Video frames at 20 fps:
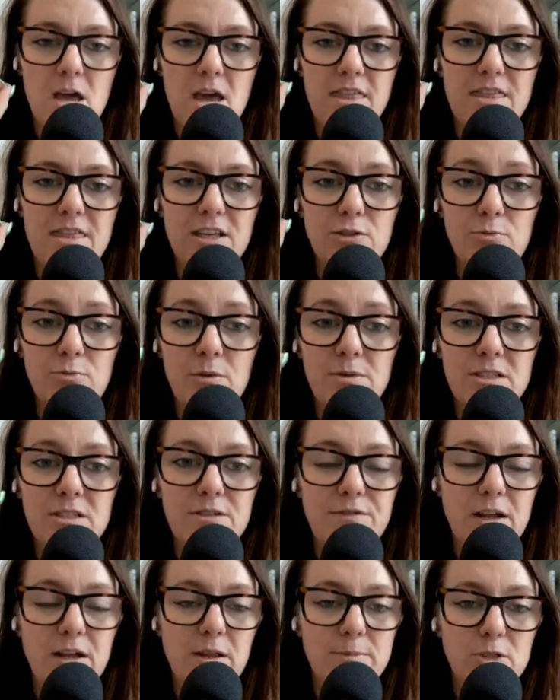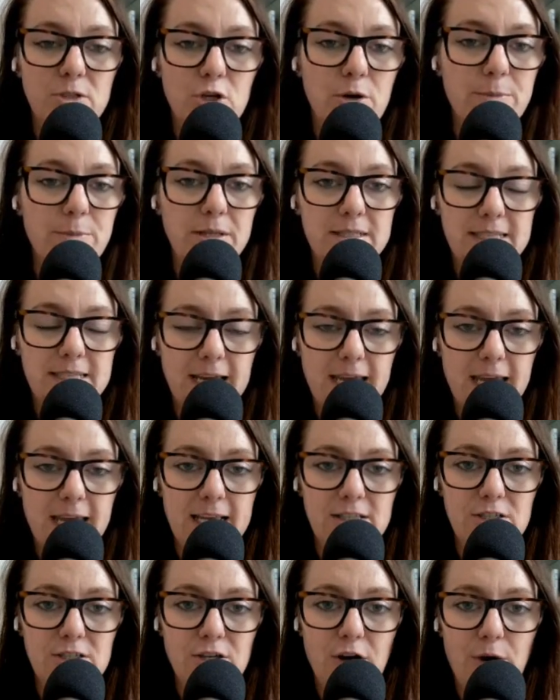This one was developed a couple of
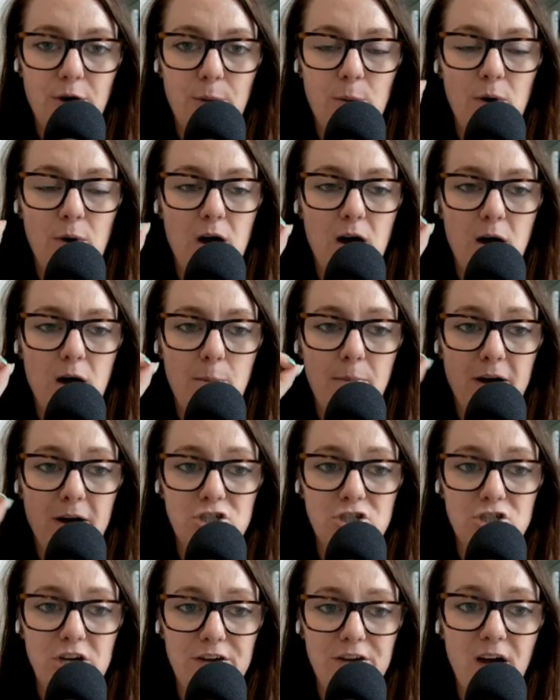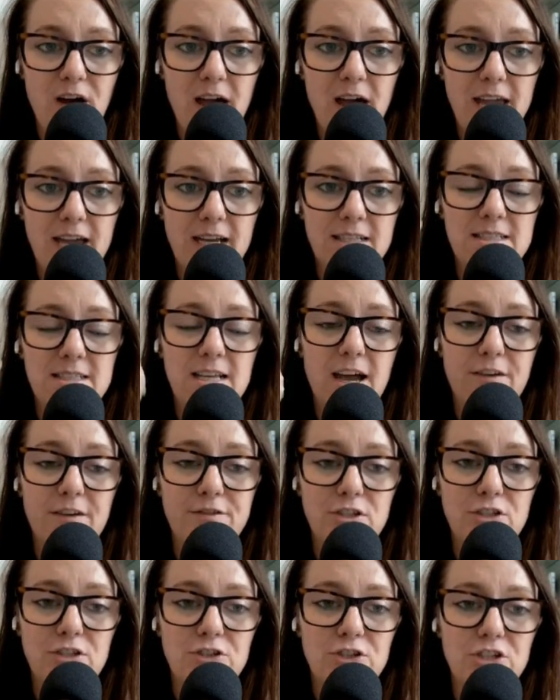decades ago by Jeff Hyatt
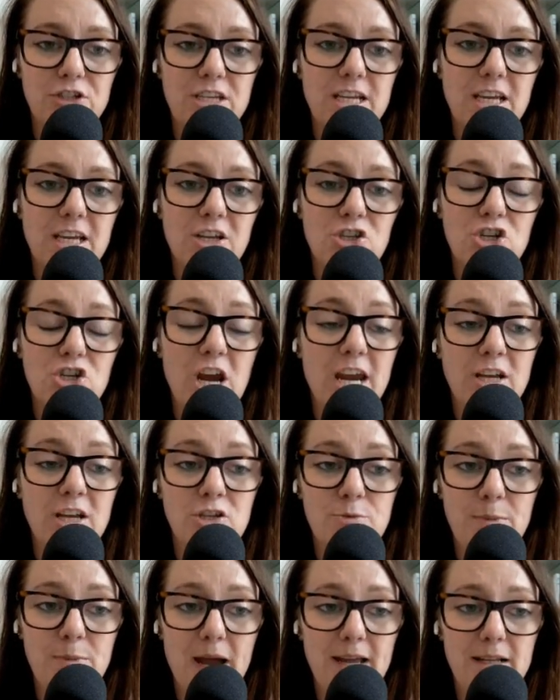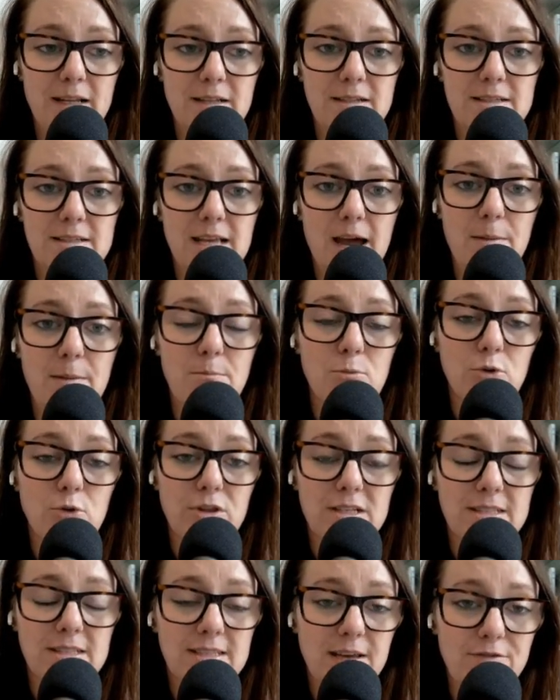after studying change patterns at more
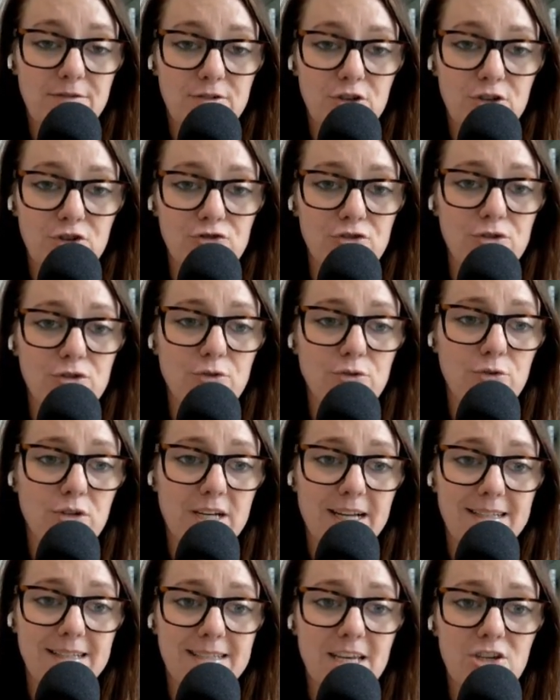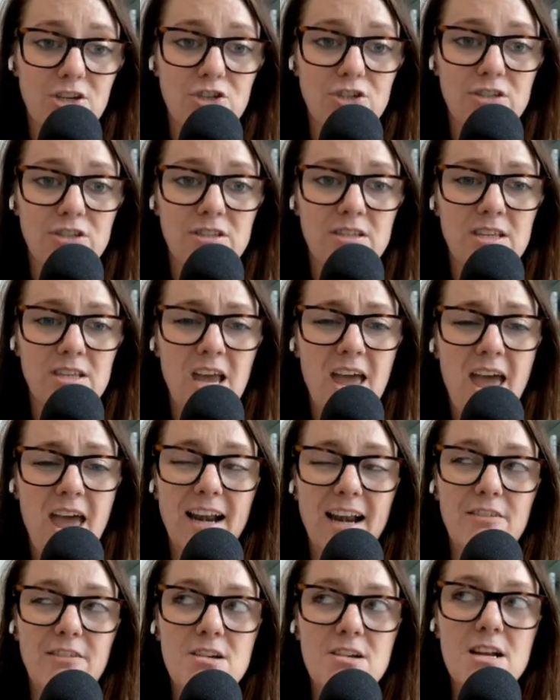than 700 organizations.
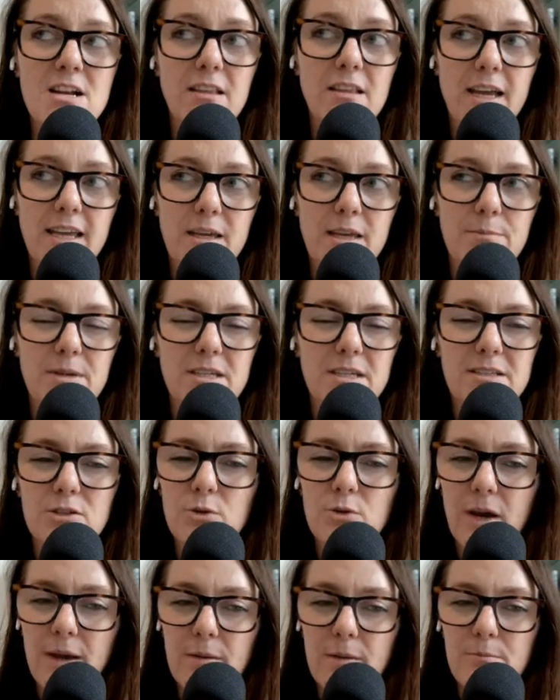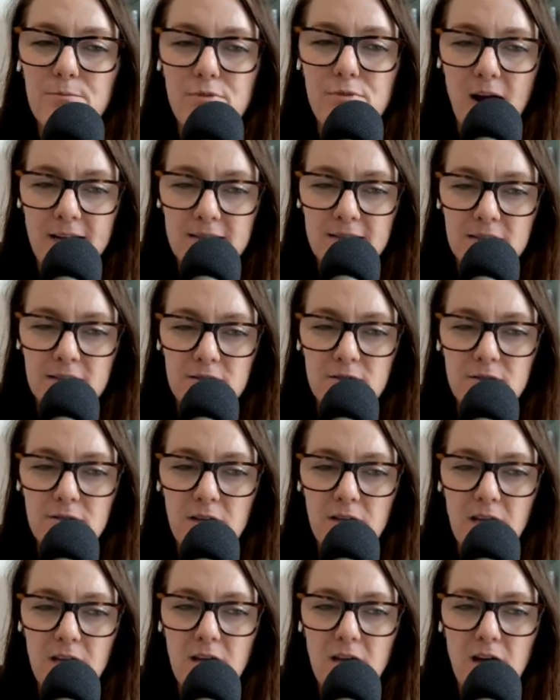And I really like it because it's quite practical.
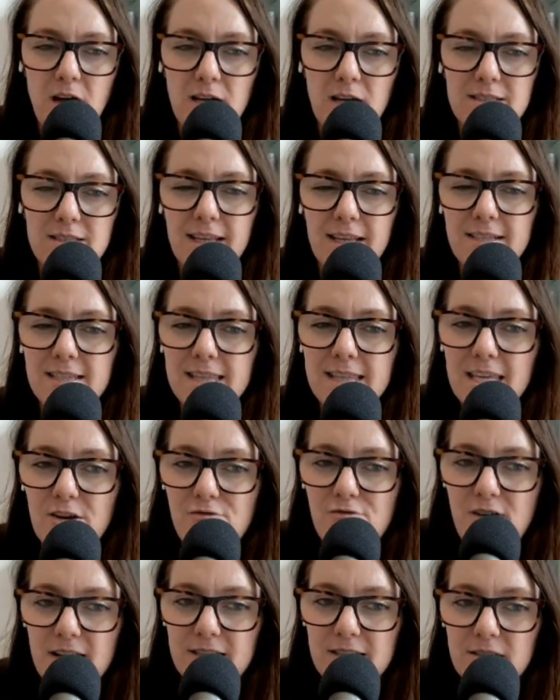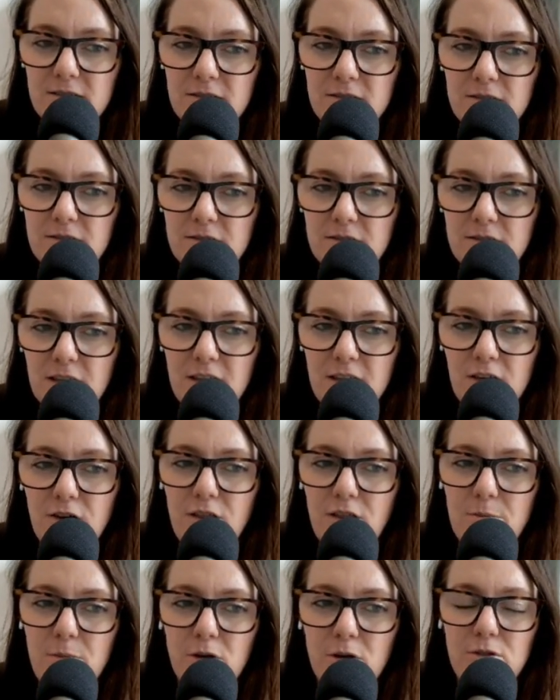It's less theoretical than the
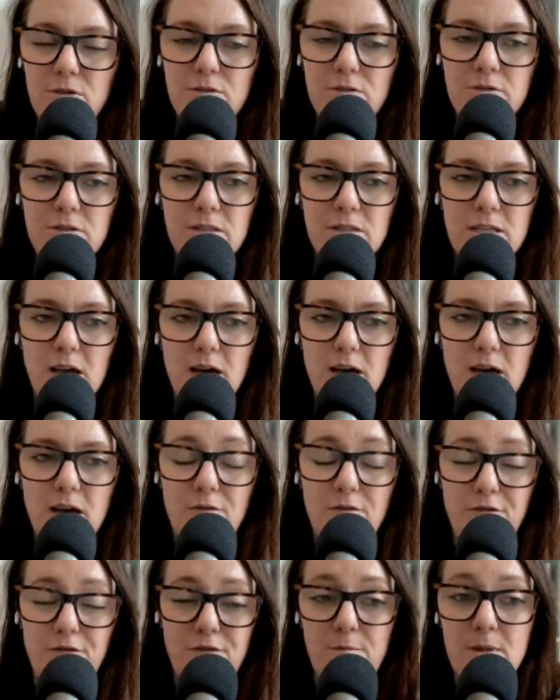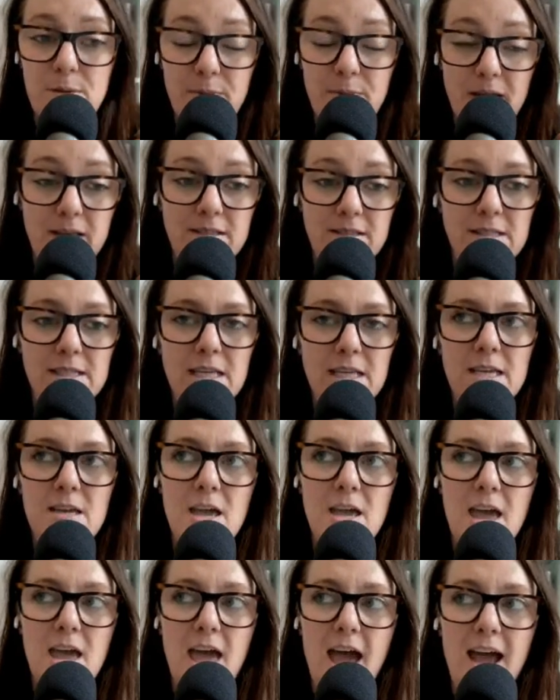other models for me personally.
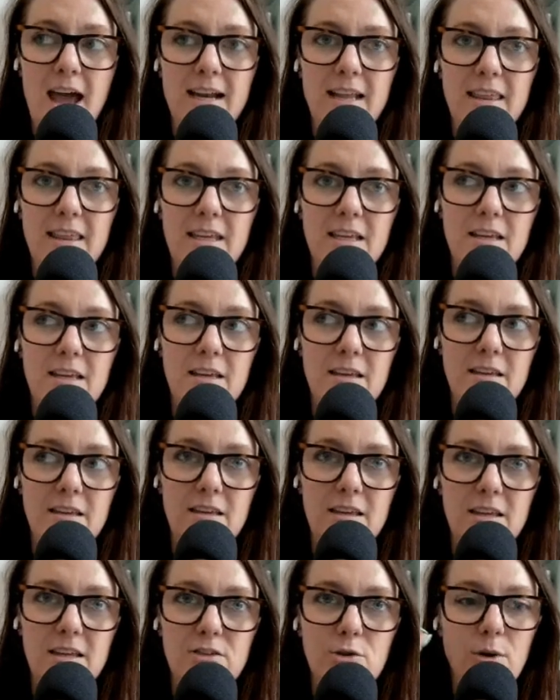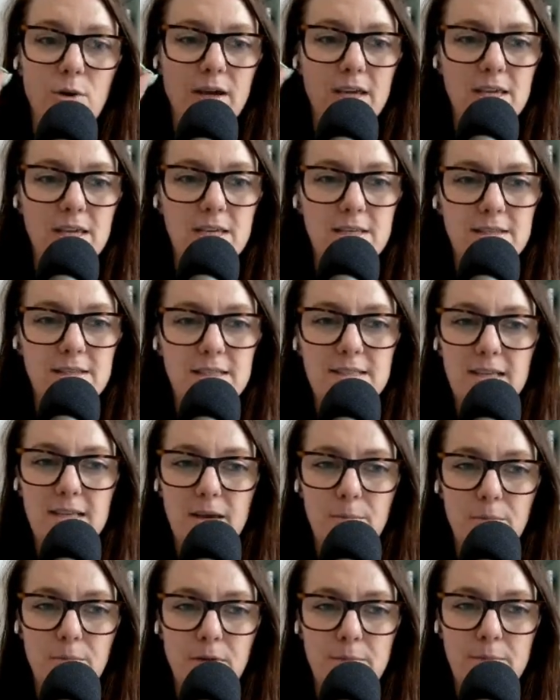And I think it's quite easy to
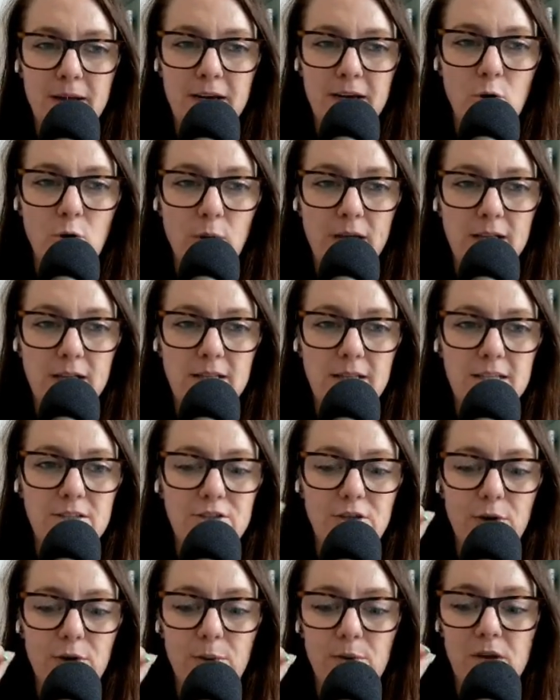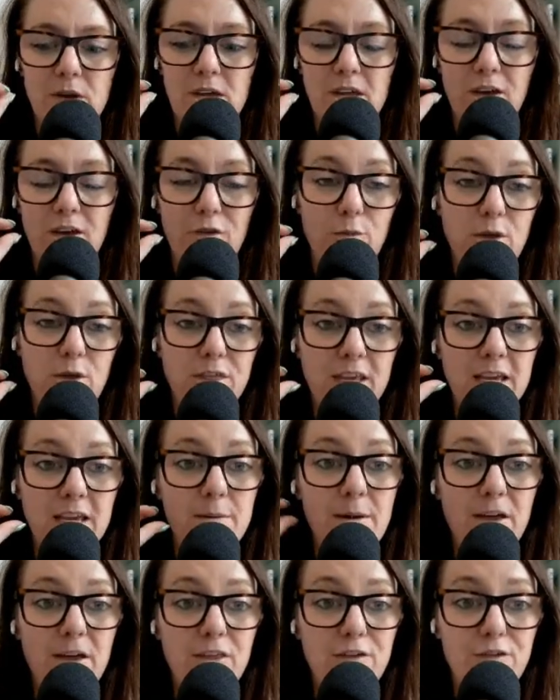implement quickly. So if we think
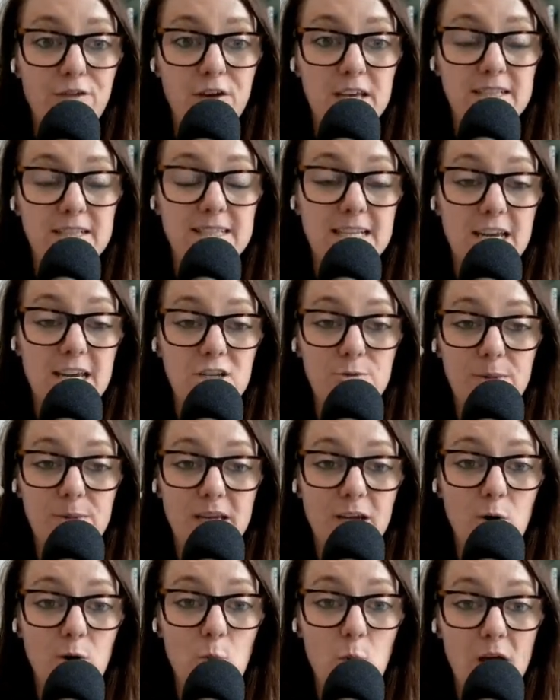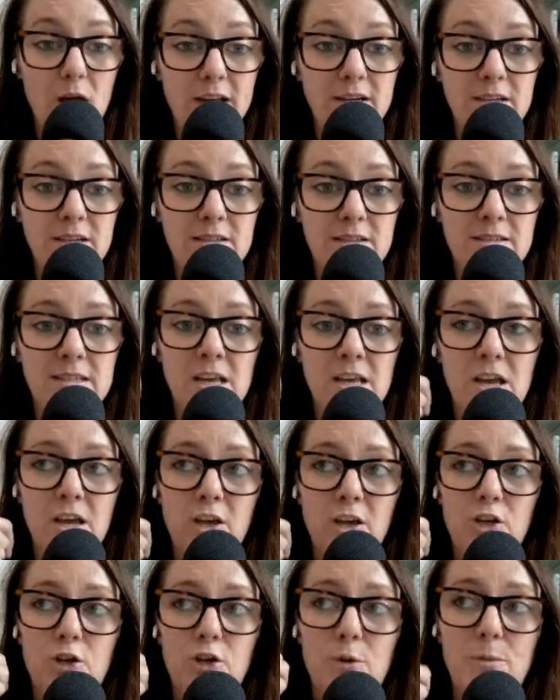about the first stage being awareness,
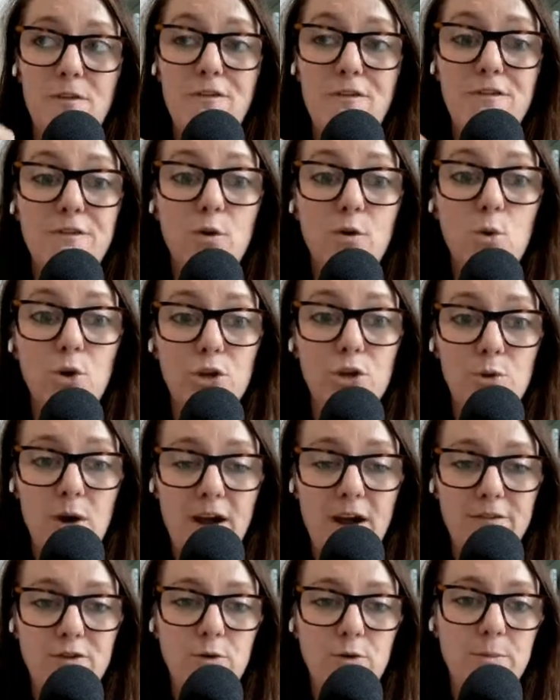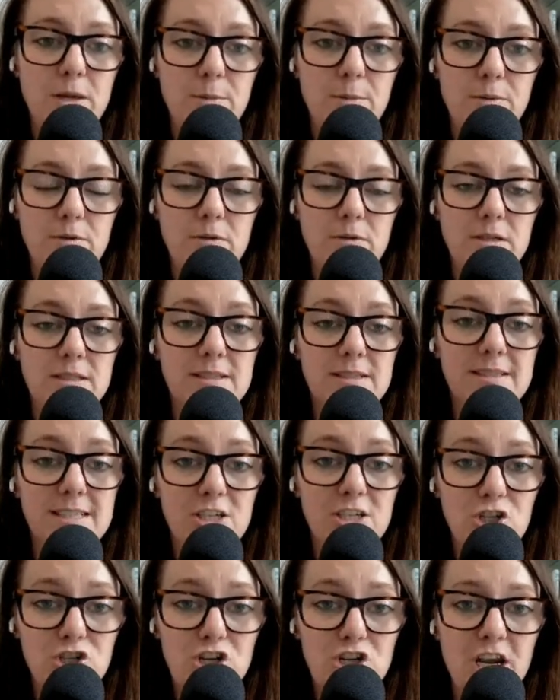before you have your people
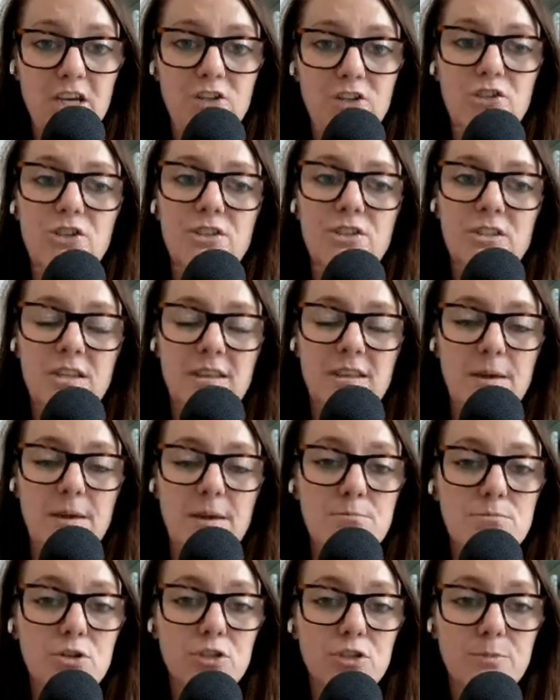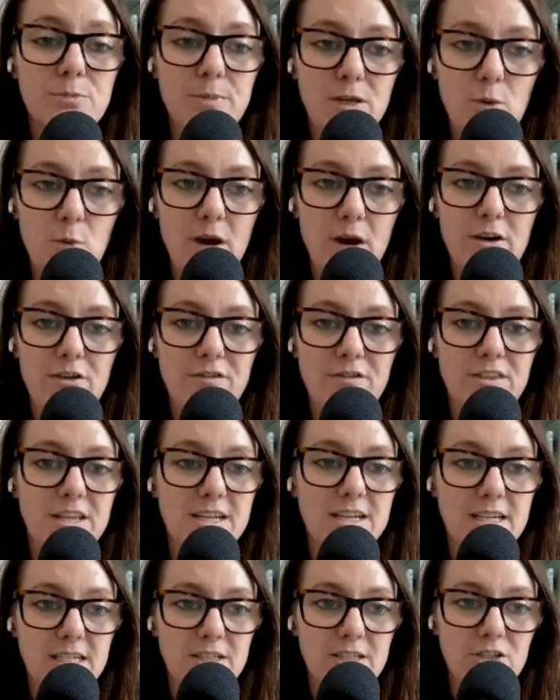consider changes, they must be aware of the
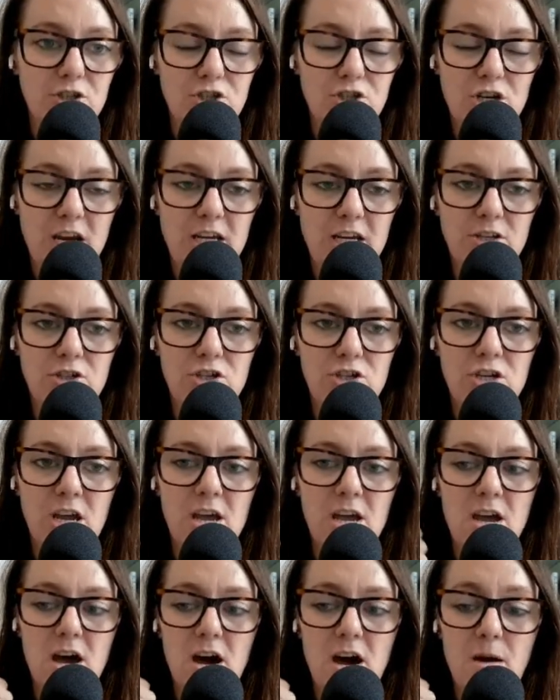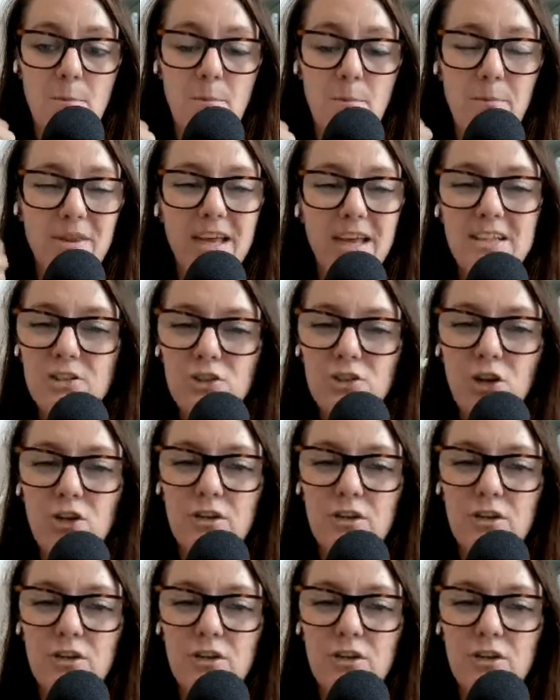need to change. But that's not